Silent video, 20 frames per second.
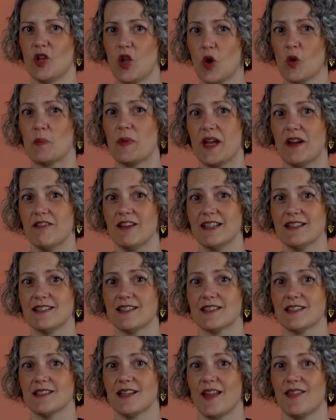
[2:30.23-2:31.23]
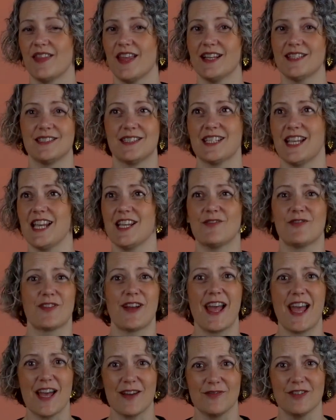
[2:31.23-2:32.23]
long periods and then take
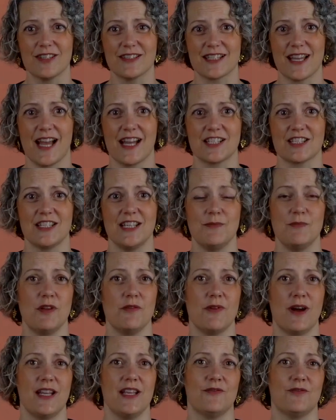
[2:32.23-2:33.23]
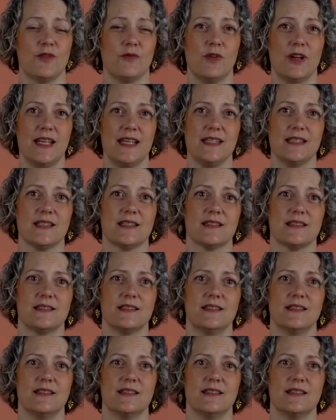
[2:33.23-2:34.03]
forever to actually be ready for release?